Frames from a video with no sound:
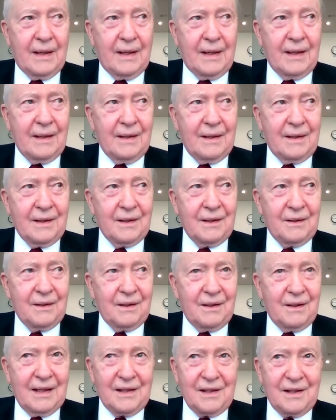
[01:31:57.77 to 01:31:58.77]
And
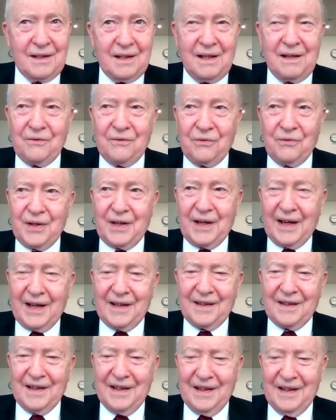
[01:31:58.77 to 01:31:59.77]
let's see if we
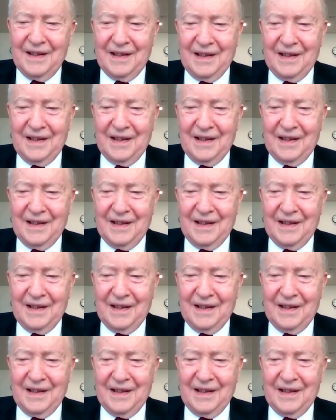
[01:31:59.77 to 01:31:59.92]
can't get